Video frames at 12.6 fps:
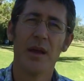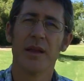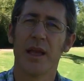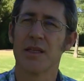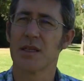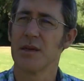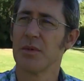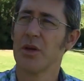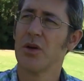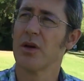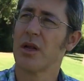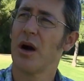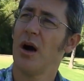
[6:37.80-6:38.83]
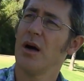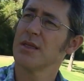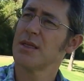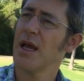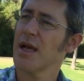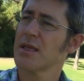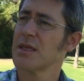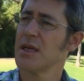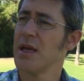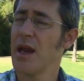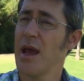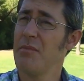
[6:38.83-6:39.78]
get some good contacts
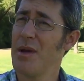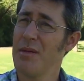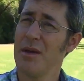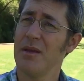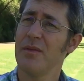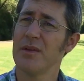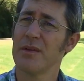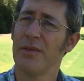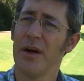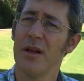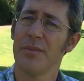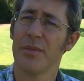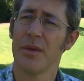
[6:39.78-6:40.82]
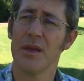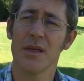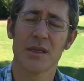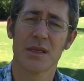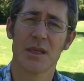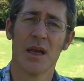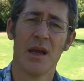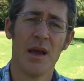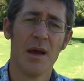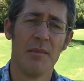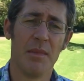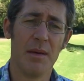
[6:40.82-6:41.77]
in, and maybe even develop this.
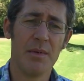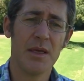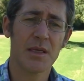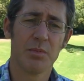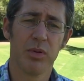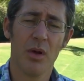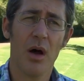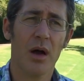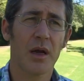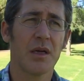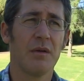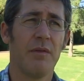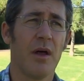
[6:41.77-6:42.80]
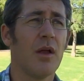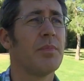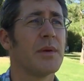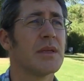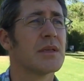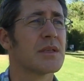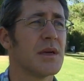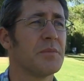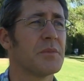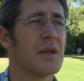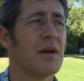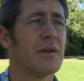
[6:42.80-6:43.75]
Maybe this blog could develop into
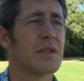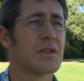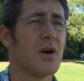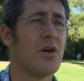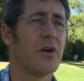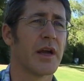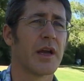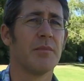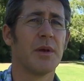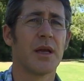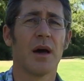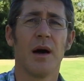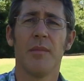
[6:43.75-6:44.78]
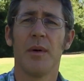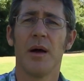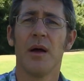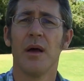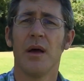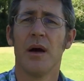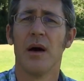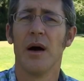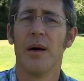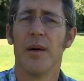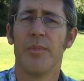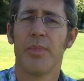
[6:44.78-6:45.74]
something of its own. It could become
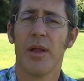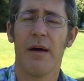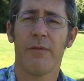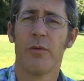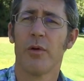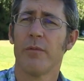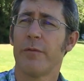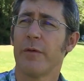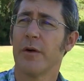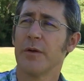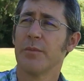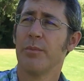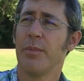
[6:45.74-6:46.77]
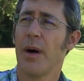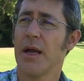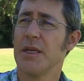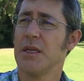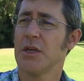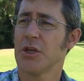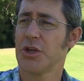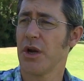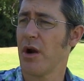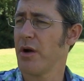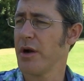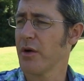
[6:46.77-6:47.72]
a platform for idea
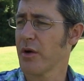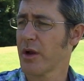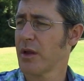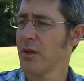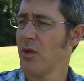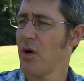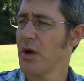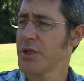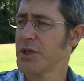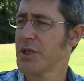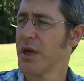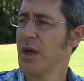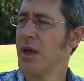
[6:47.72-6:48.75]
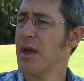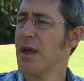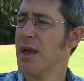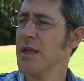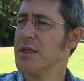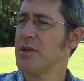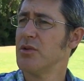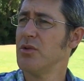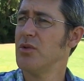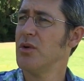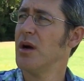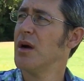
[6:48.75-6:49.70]
sharing, or it could launch
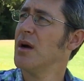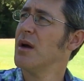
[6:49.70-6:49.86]
into